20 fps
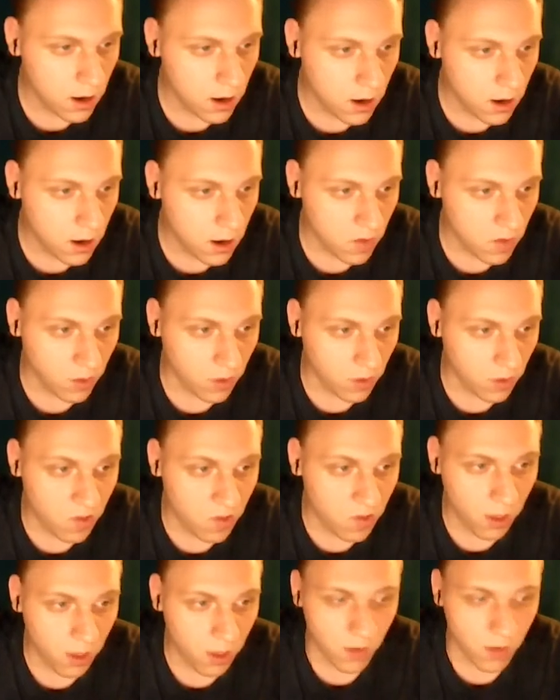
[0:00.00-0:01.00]
So you can
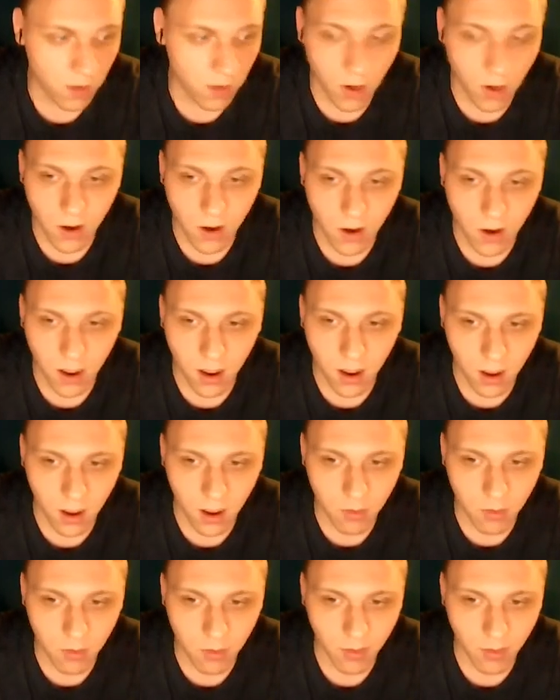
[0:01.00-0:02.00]
see we already
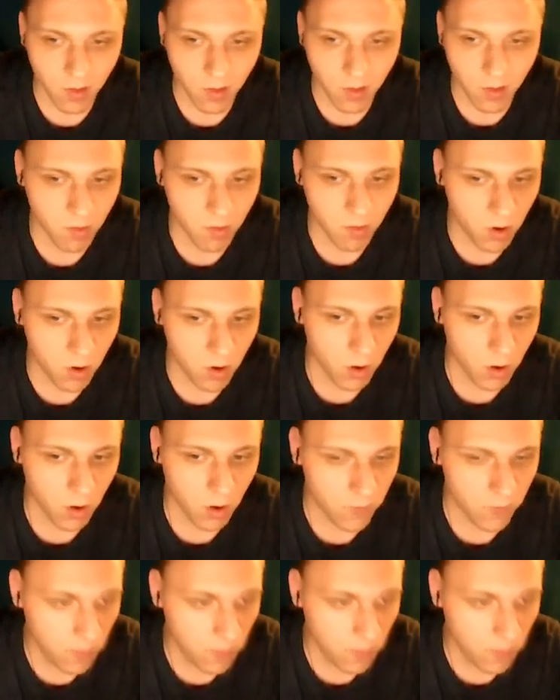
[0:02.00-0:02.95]
implemented some sort of